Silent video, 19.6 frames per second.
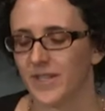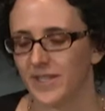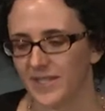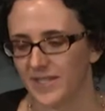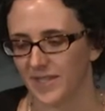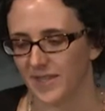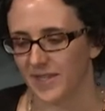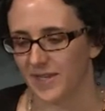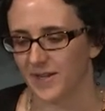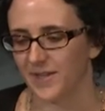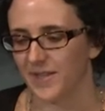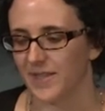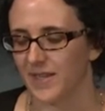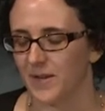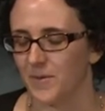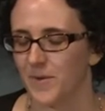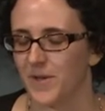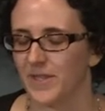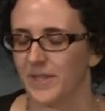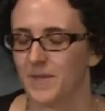sit there and
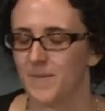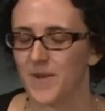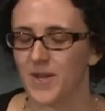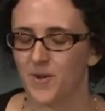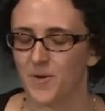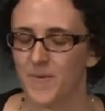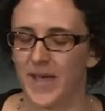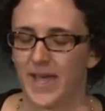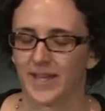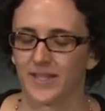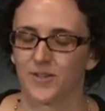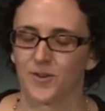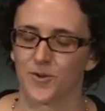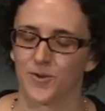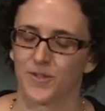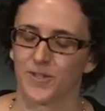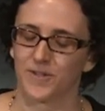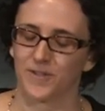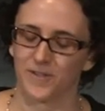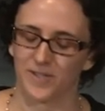think, well, let me go back to
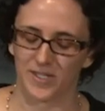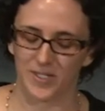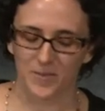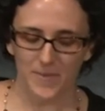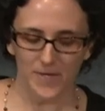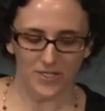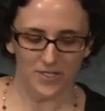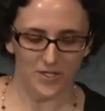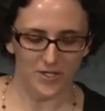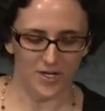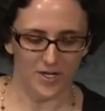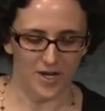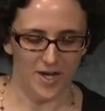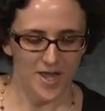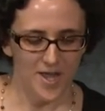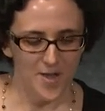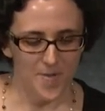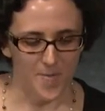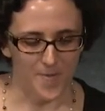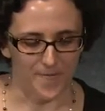earlier in the semester.
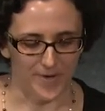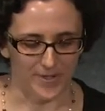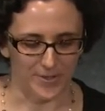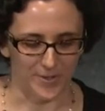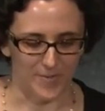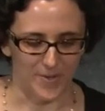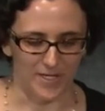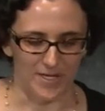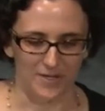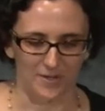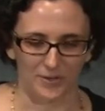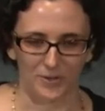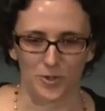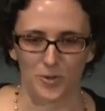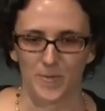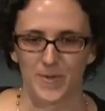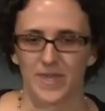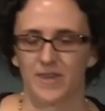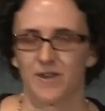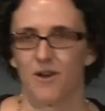Professor McNeil told
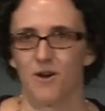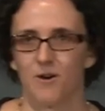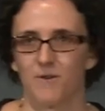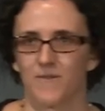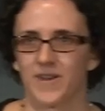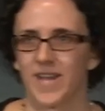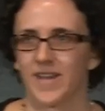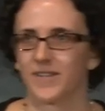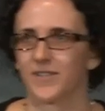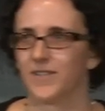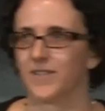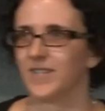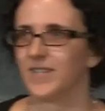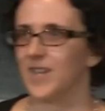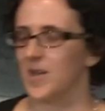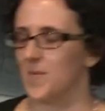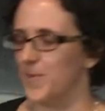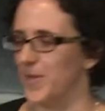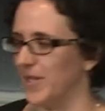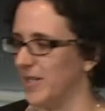me that all reactions
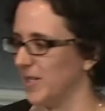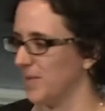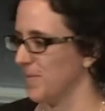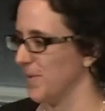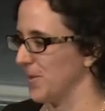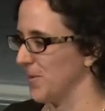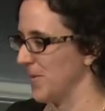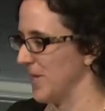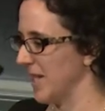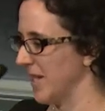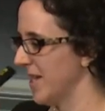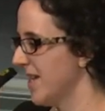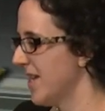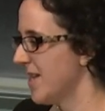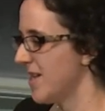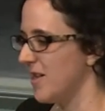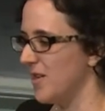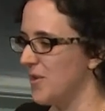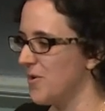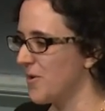take place between
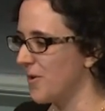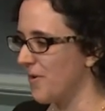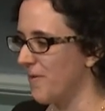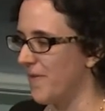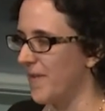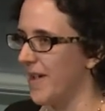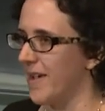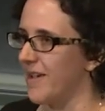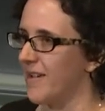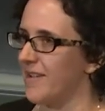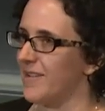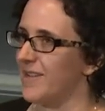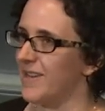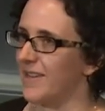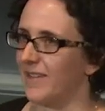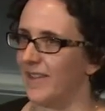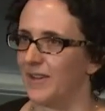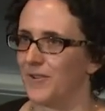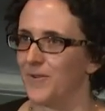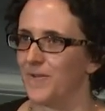a nucleophile and
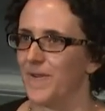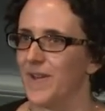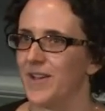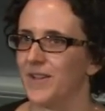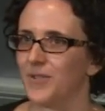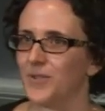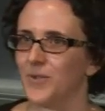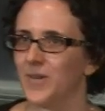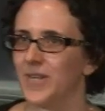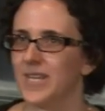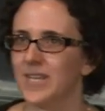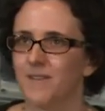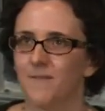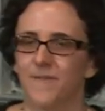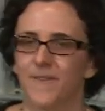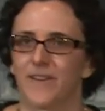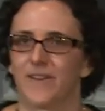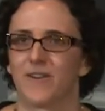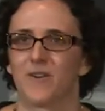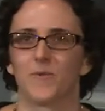electrophile, so I need to
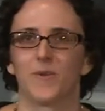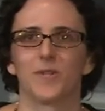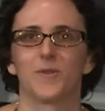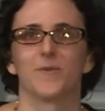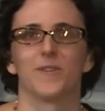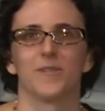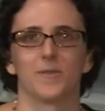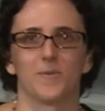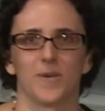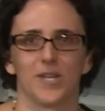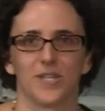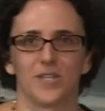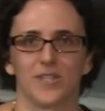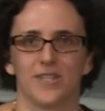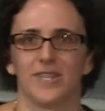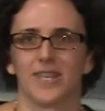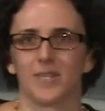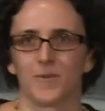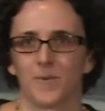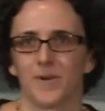figure out which one is which,
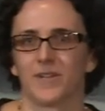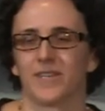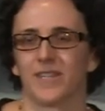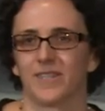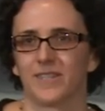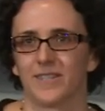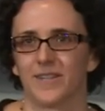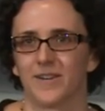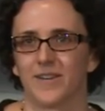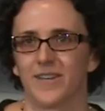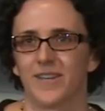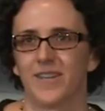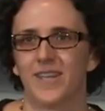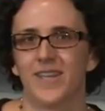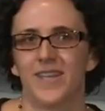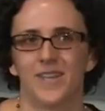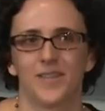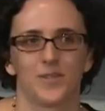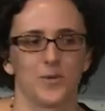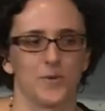and that's where I'll get started.
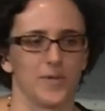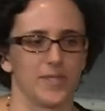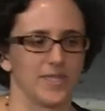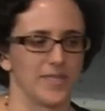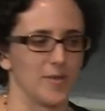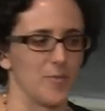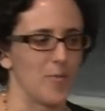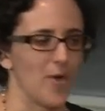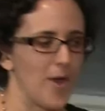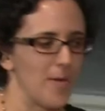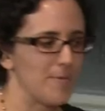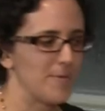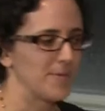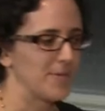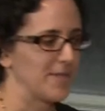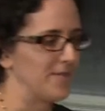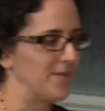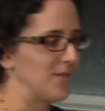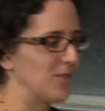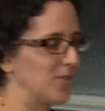So it's a problem
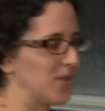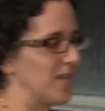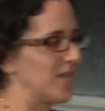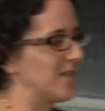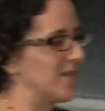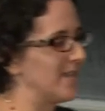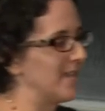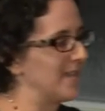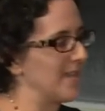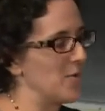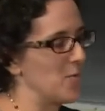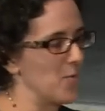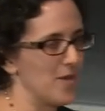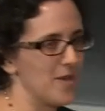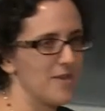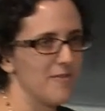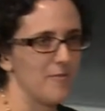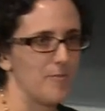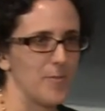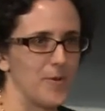solving strategy that they
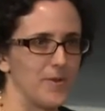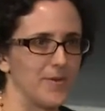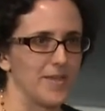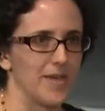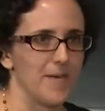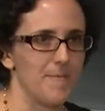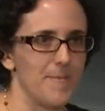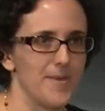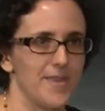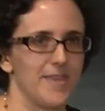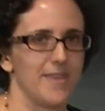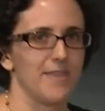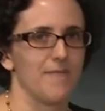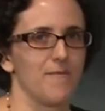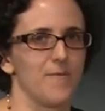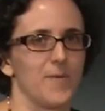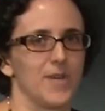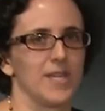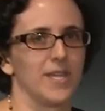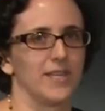wouldn't have pulled up
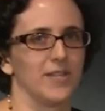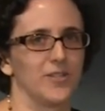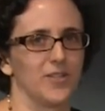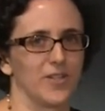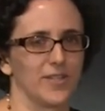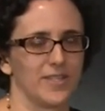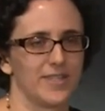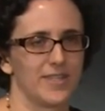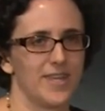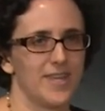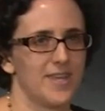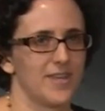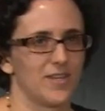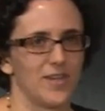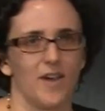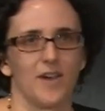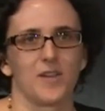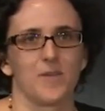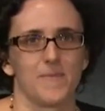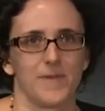if we had just
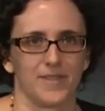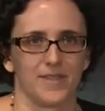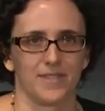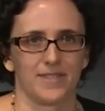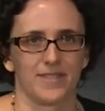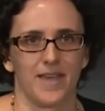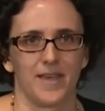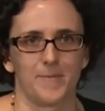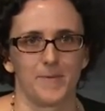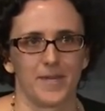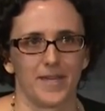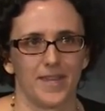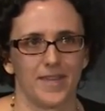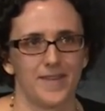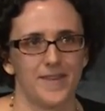talked about this topic.